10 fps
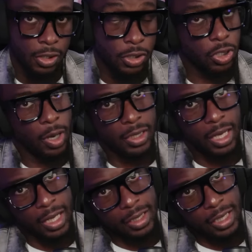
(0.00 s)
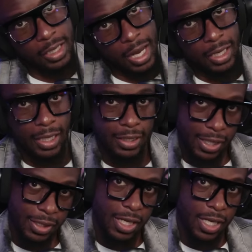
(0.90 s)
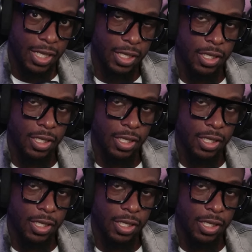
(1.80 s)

So at the end of the day, like they said,